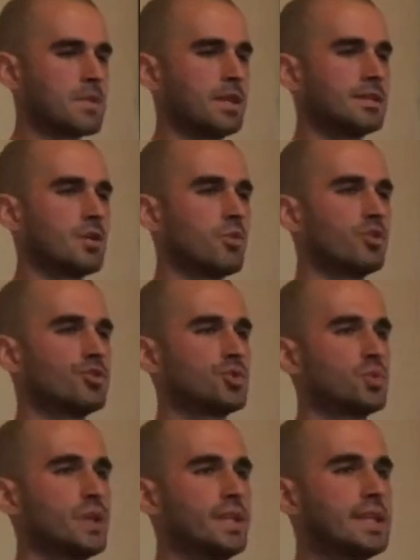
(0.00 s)
And I was
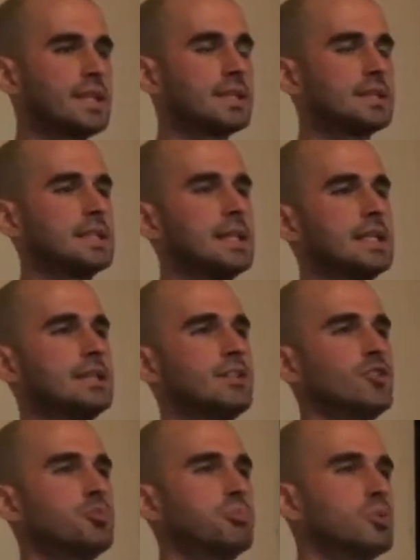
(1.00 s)
reading
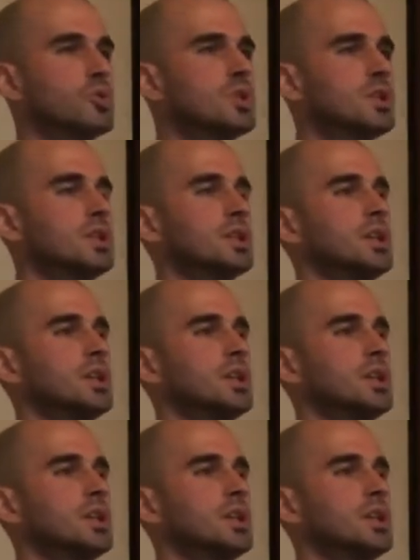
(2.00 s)
this book